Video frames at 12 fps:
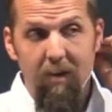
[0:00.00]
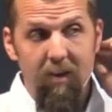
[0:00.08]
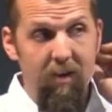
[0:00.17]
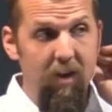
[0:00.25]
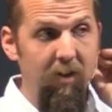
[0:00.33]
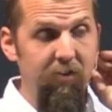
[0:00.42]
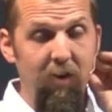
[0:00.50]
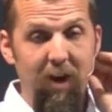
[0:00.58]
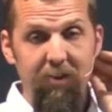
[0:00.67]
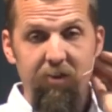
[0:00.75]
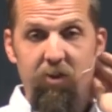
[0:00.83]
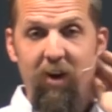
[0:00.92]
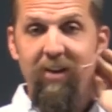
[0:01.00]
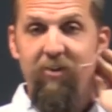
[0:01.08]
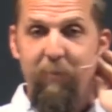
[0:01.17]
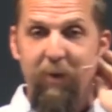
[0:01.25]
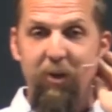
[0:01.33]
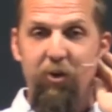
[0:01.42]
He also had this great
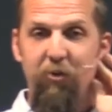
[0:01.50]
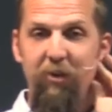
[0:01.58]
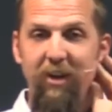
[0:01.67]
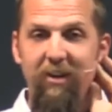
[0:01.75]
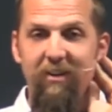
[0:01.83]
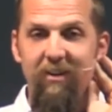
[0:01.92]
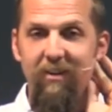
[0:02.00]
spiritual need.